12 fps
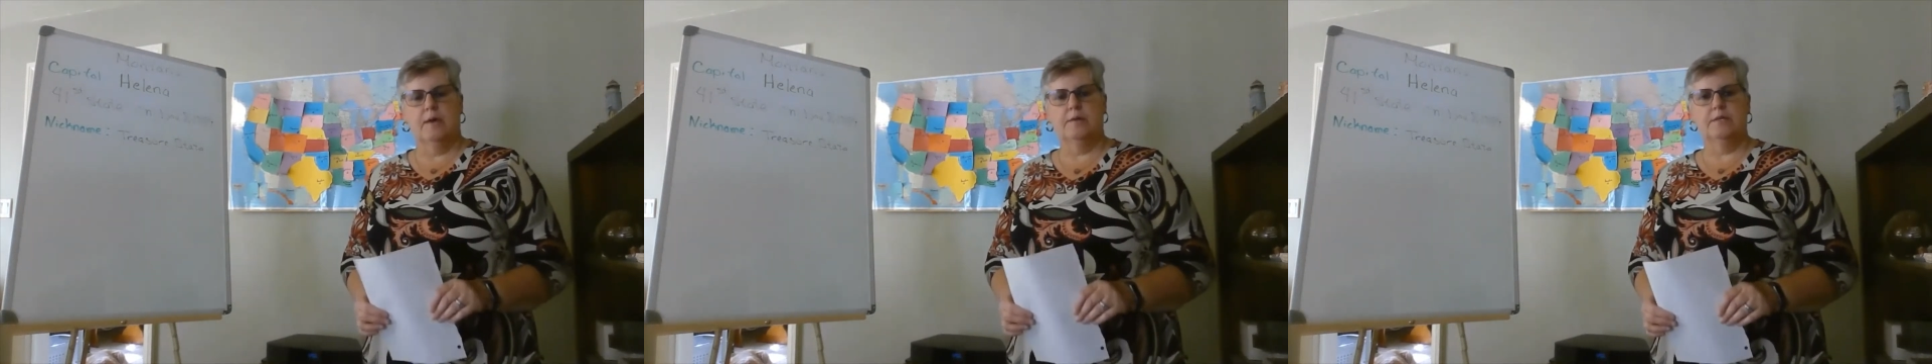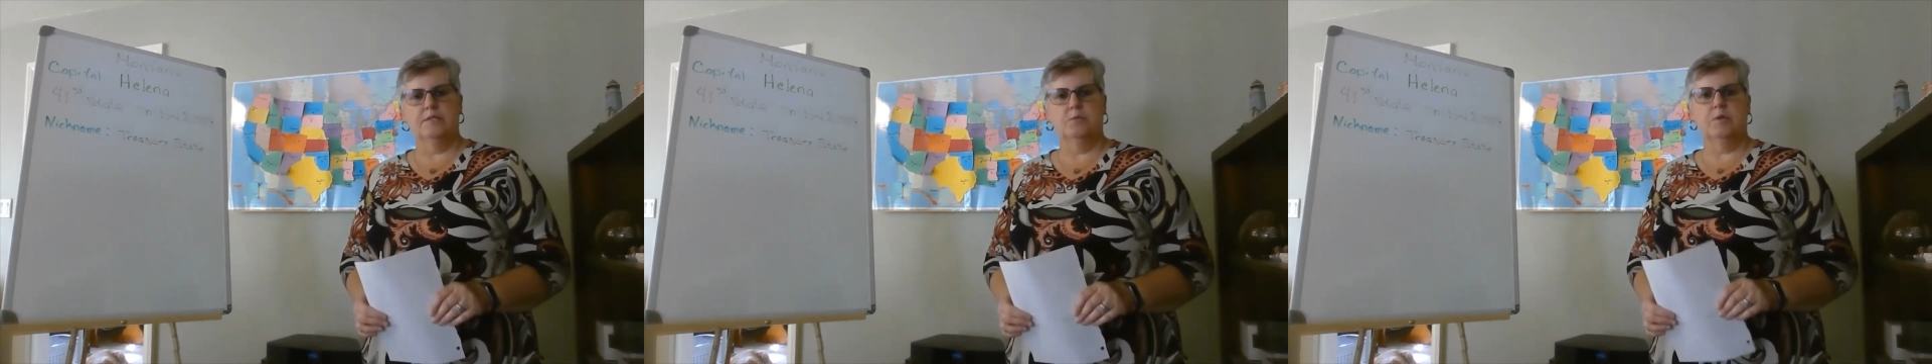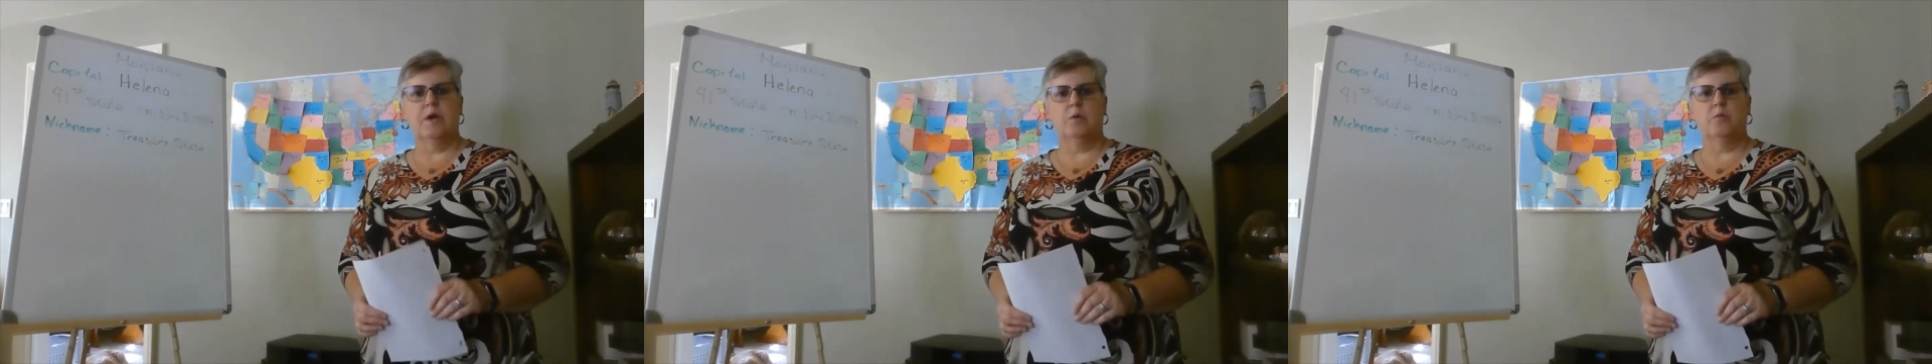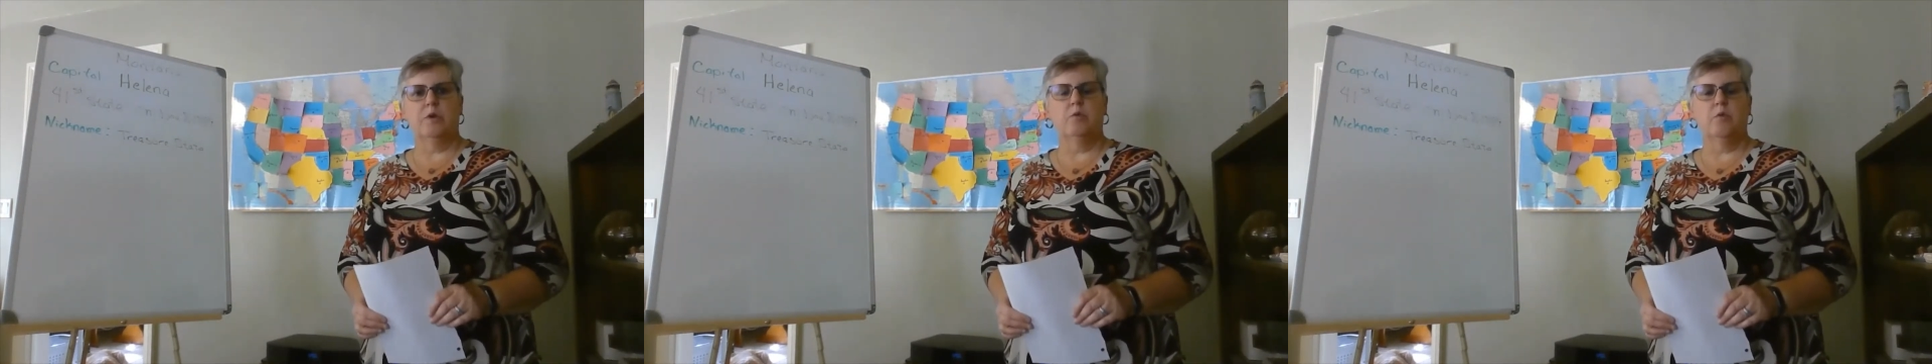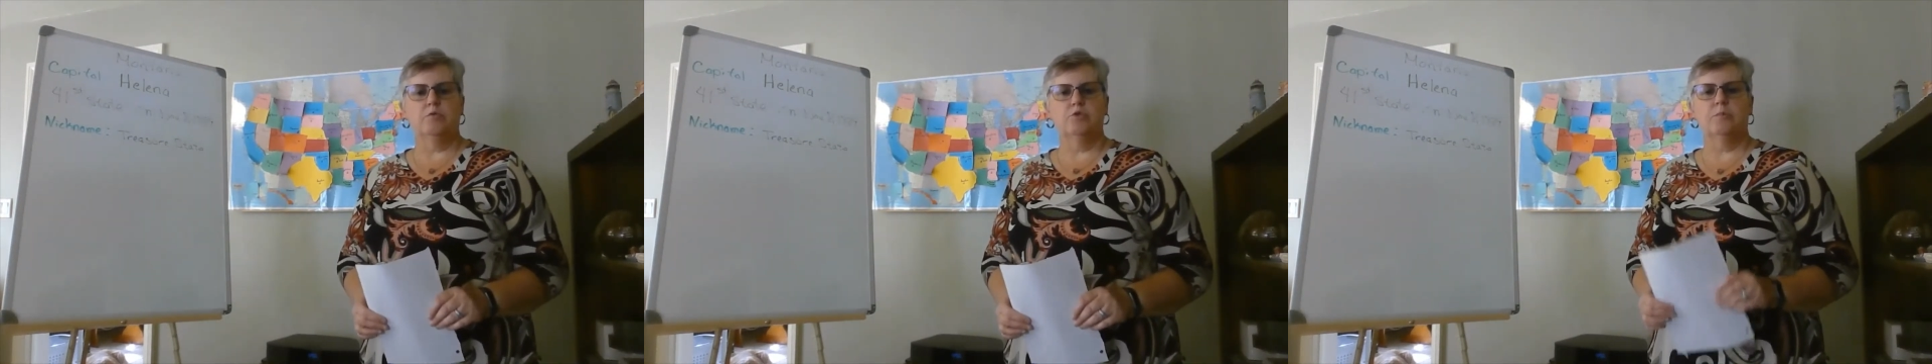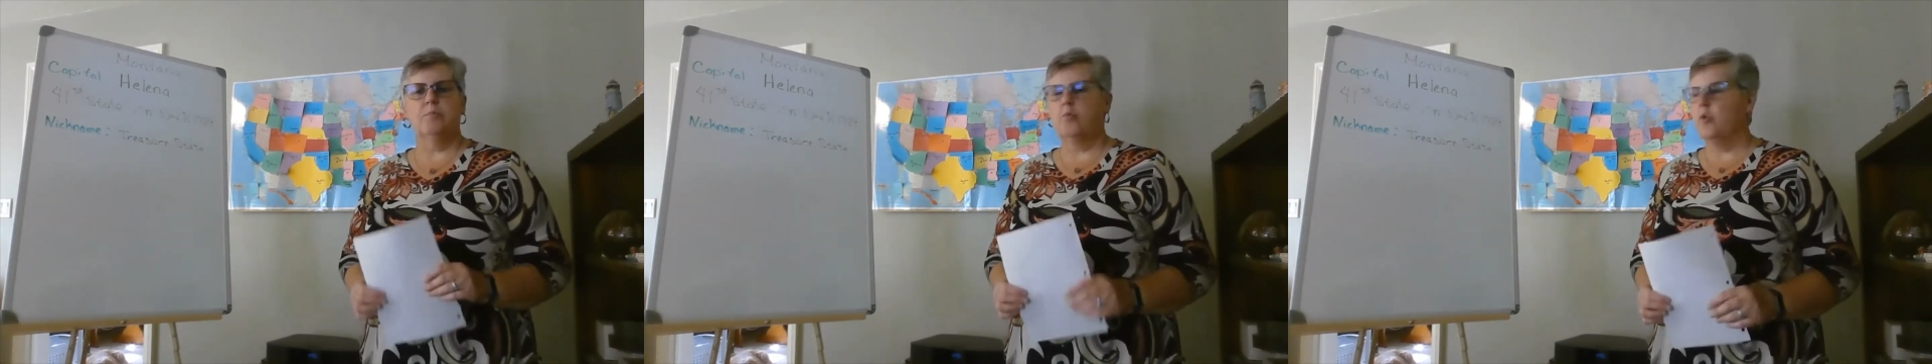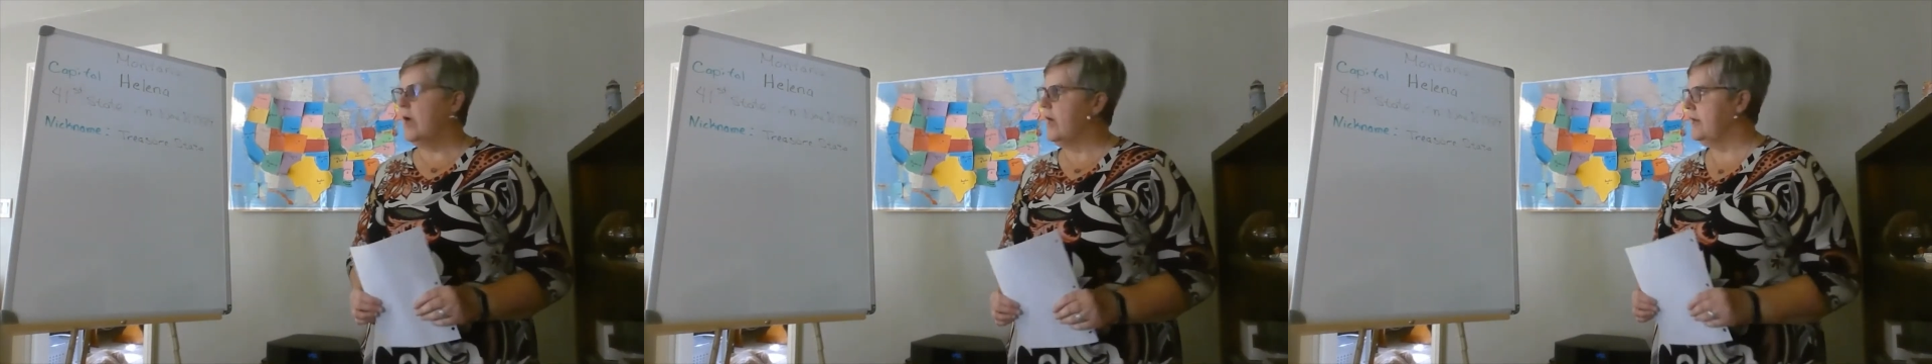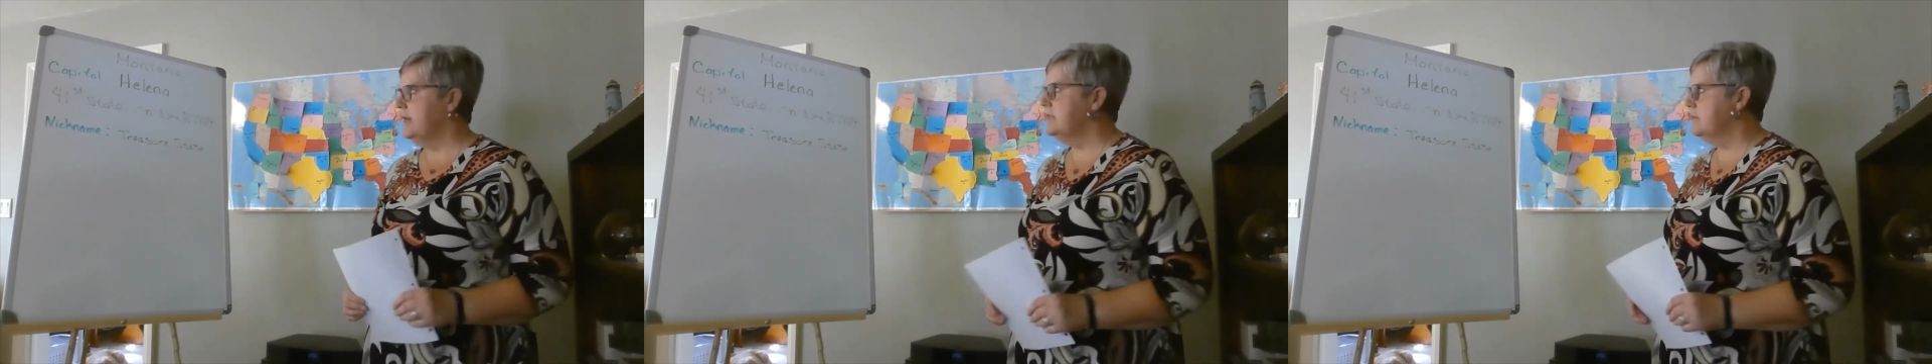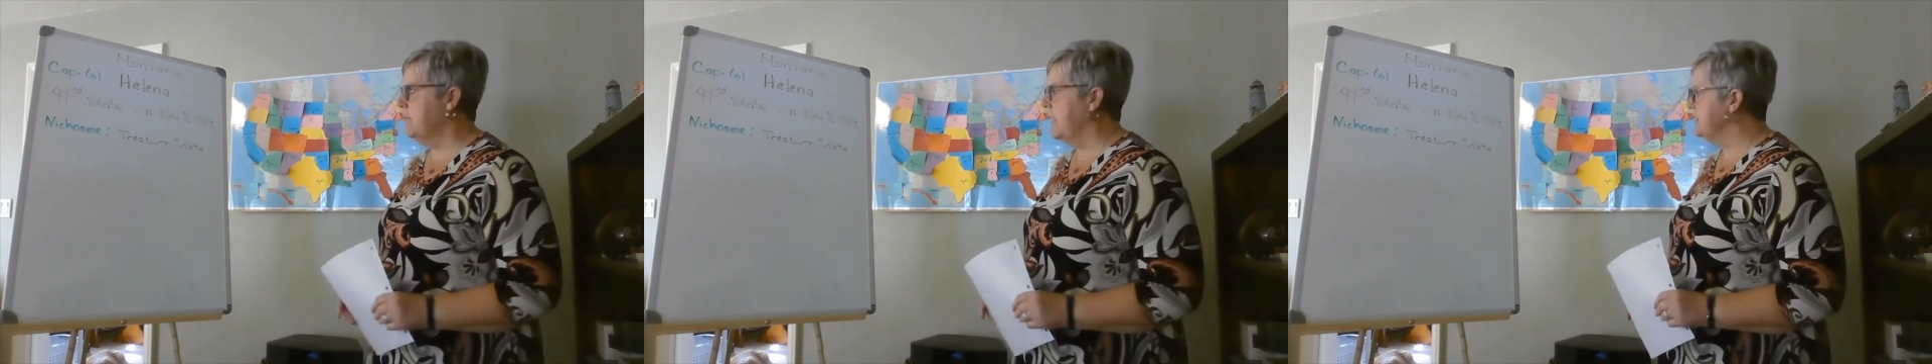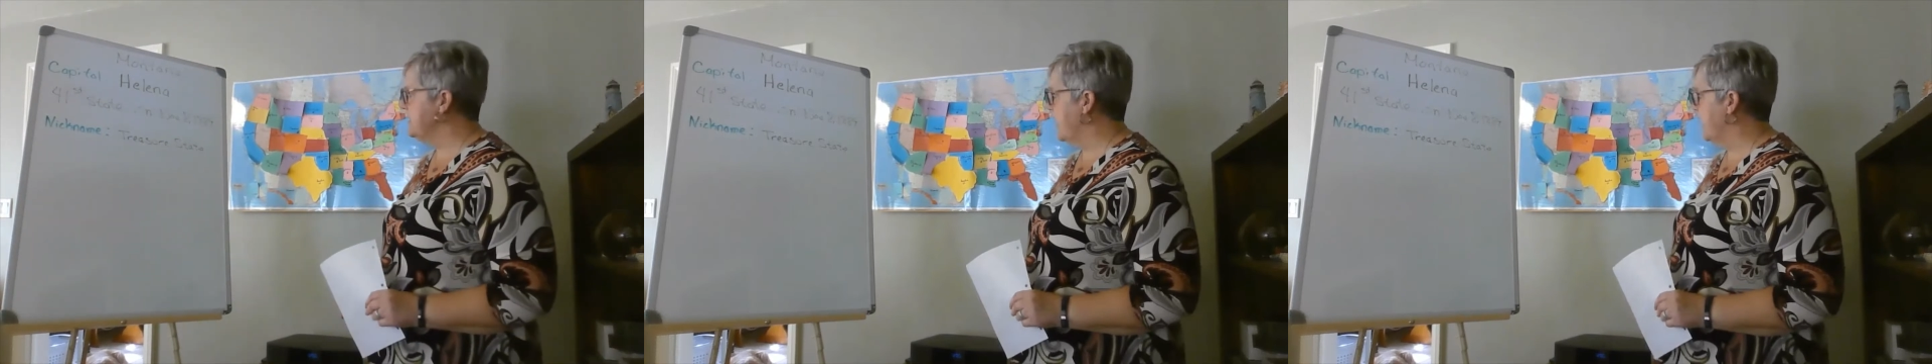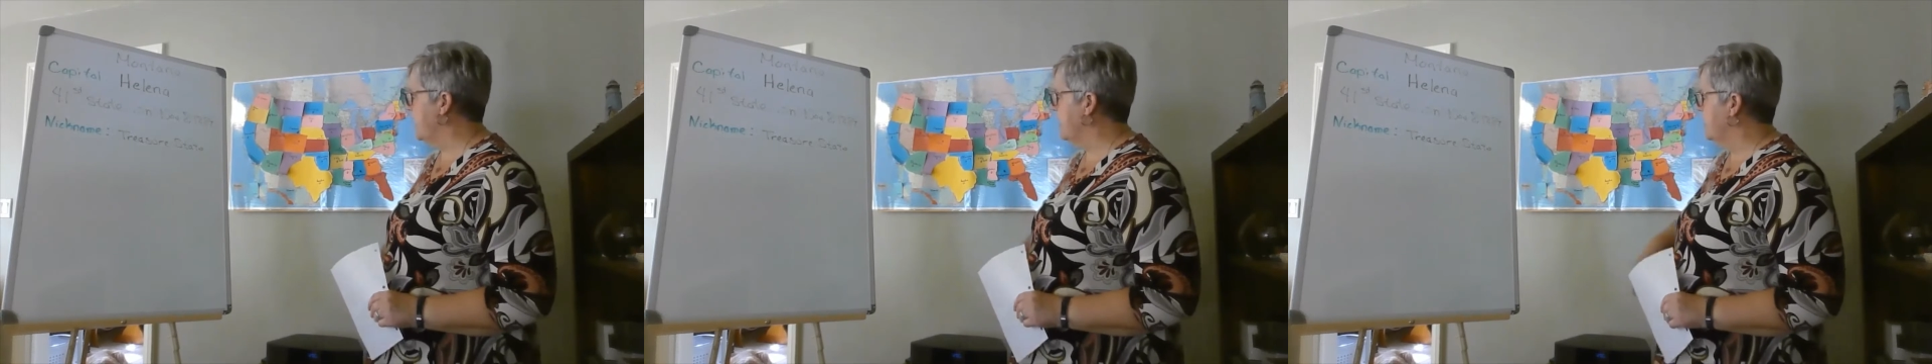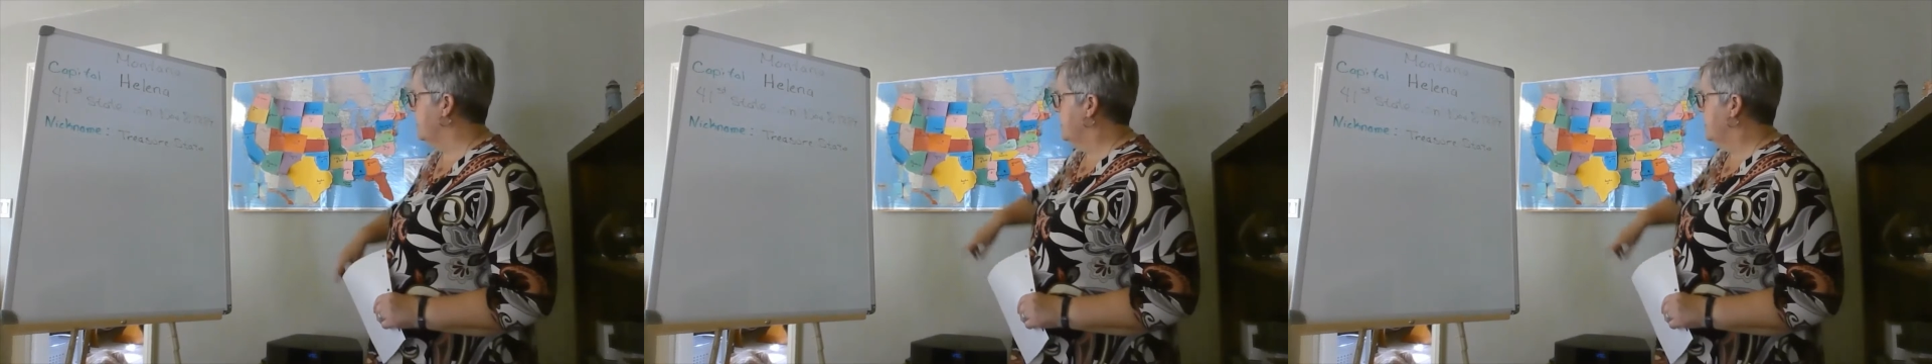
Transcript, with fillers: and this week I'm reading Road Trip. We're heading to Montana.